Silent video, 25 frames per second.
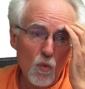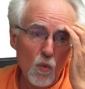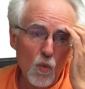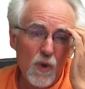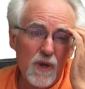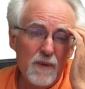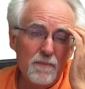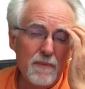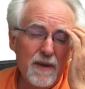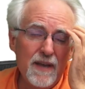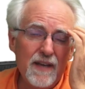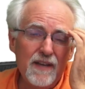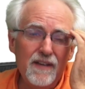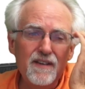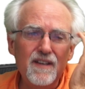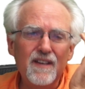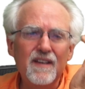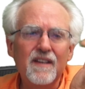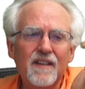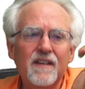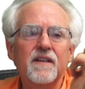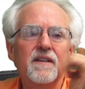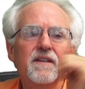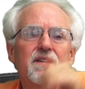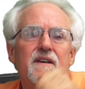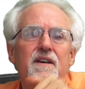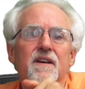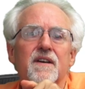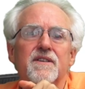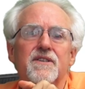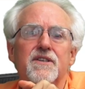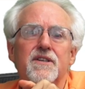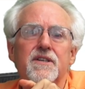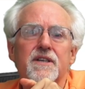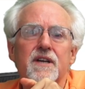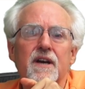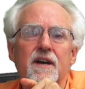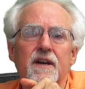We made int a
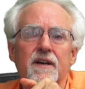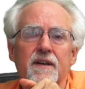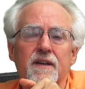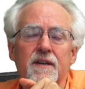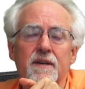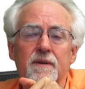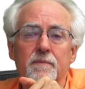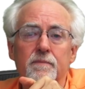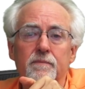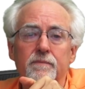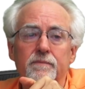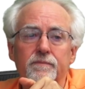j.